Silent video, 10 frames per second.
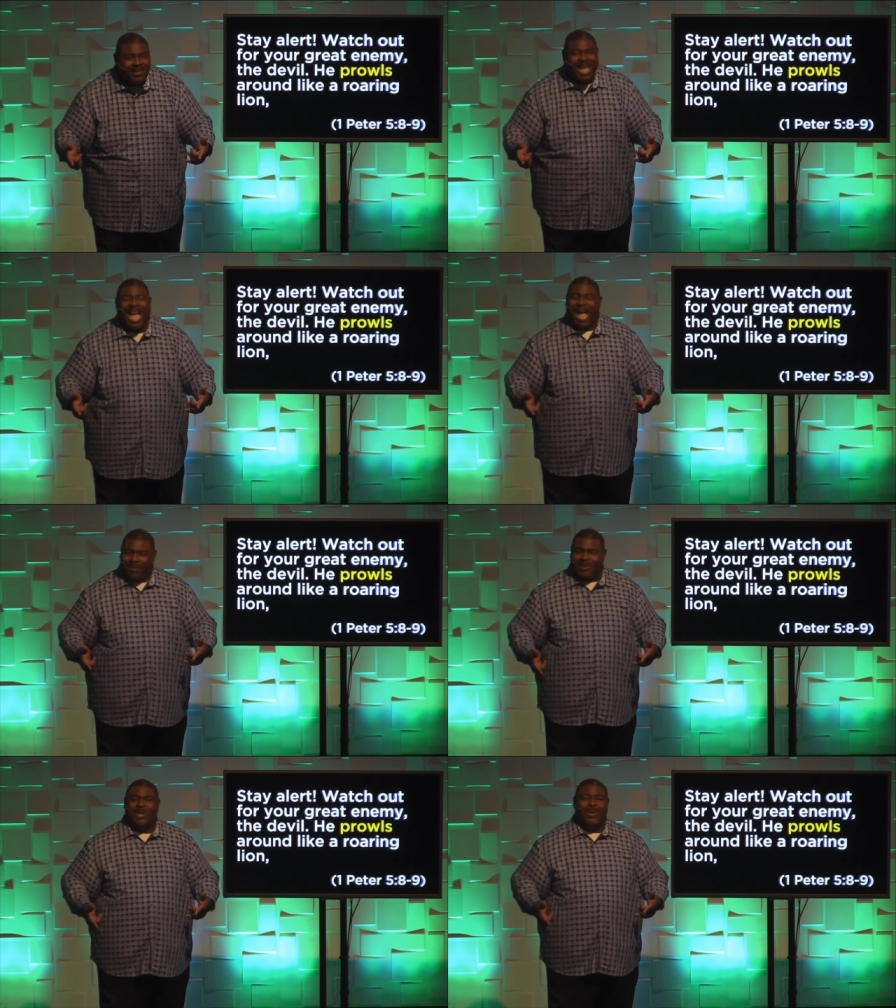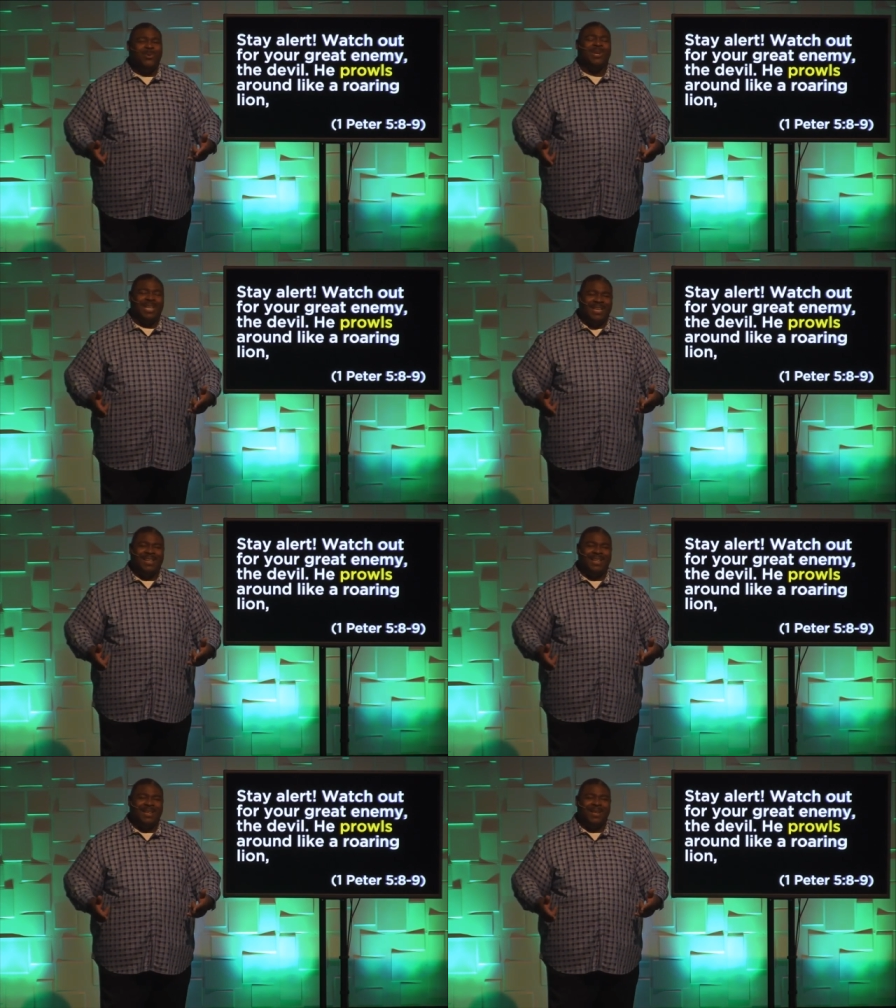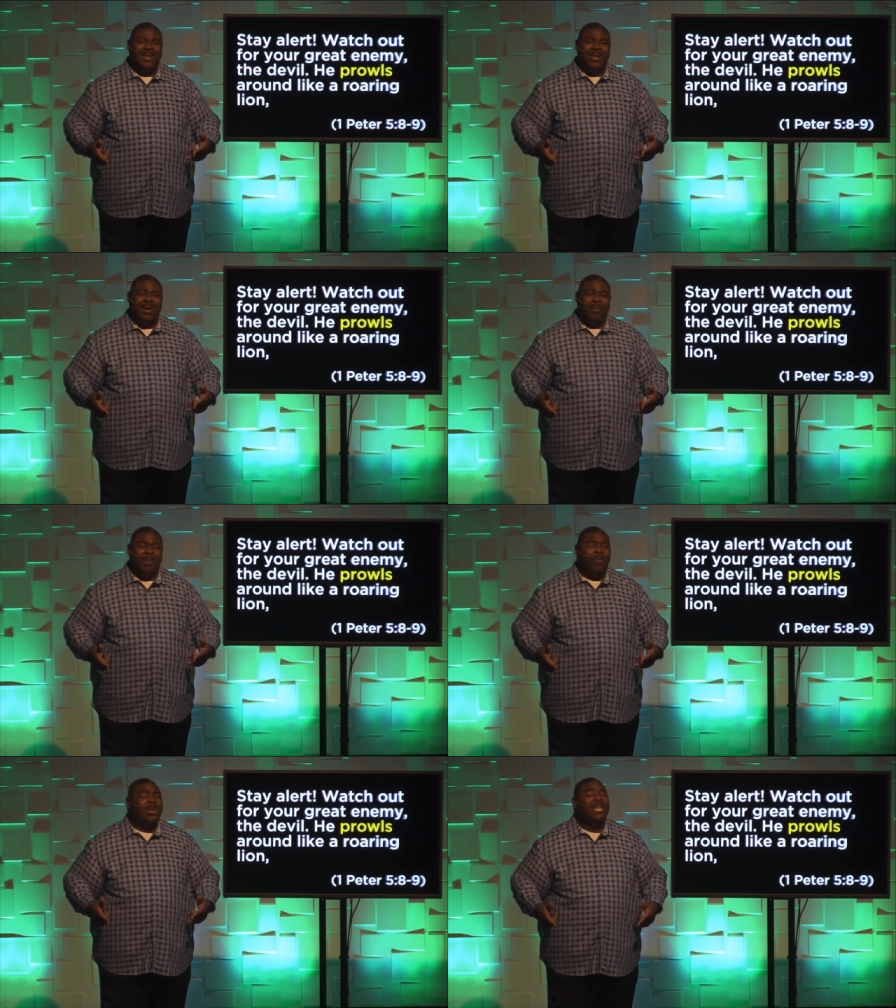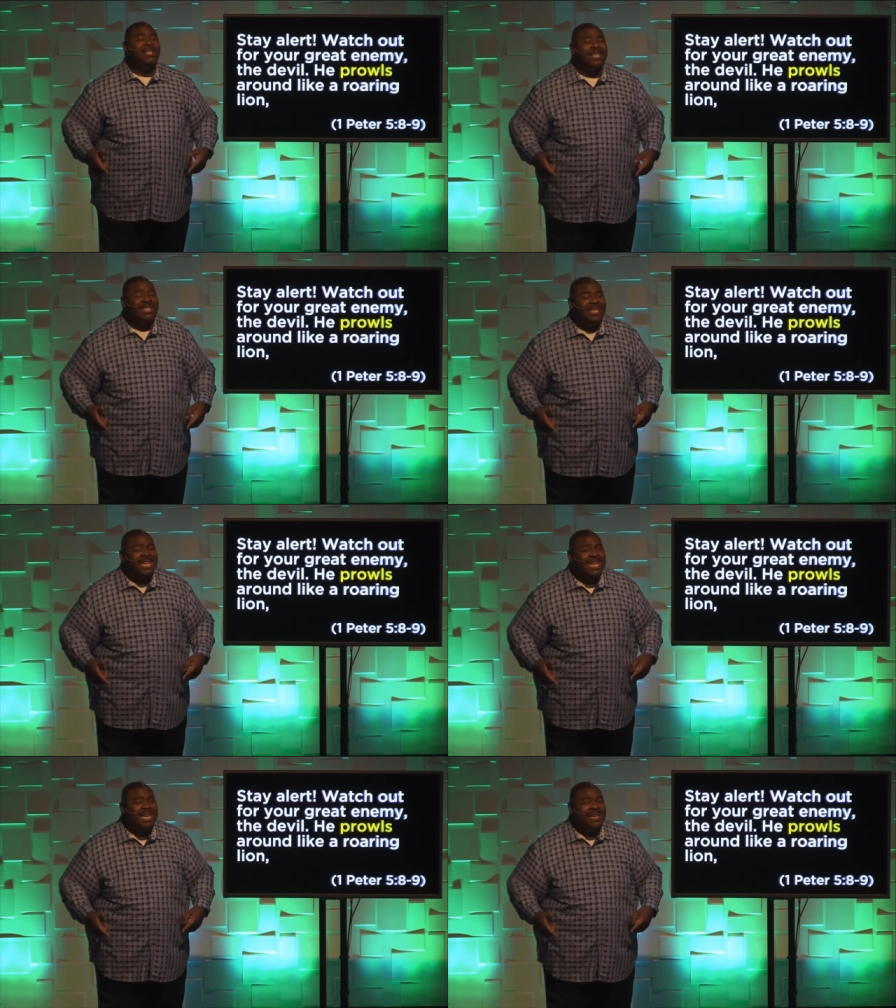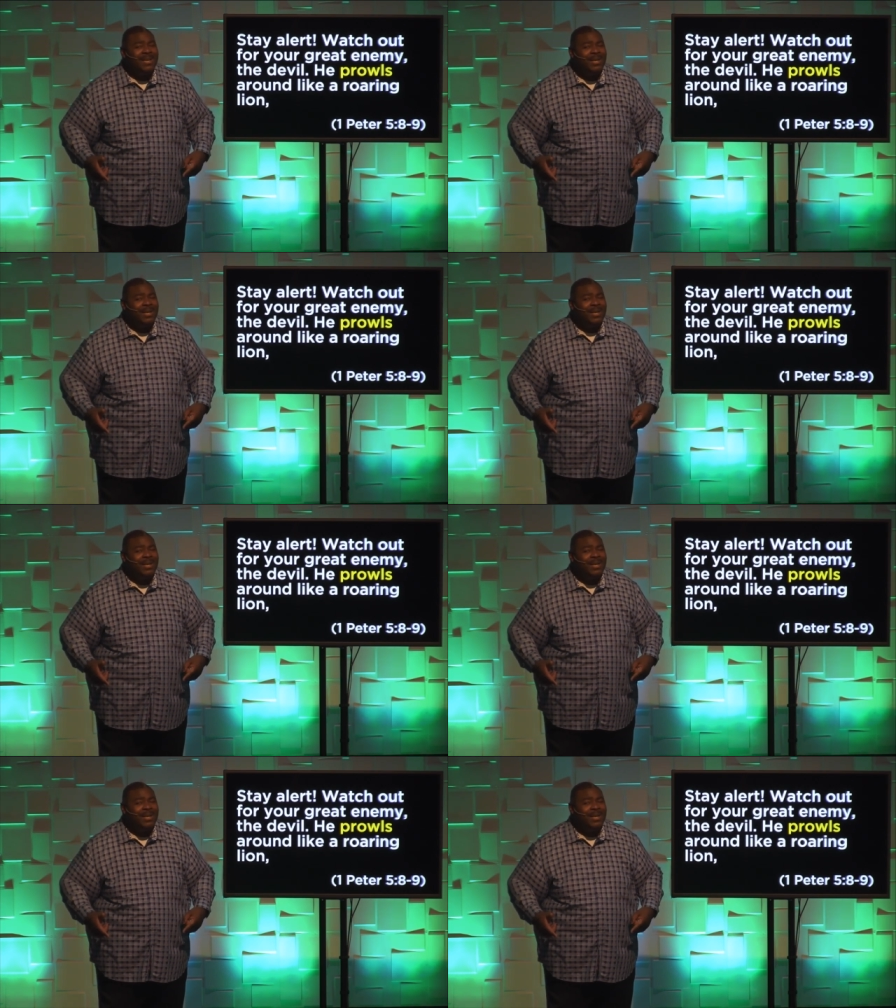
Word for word: Absolutely. But will he succeed?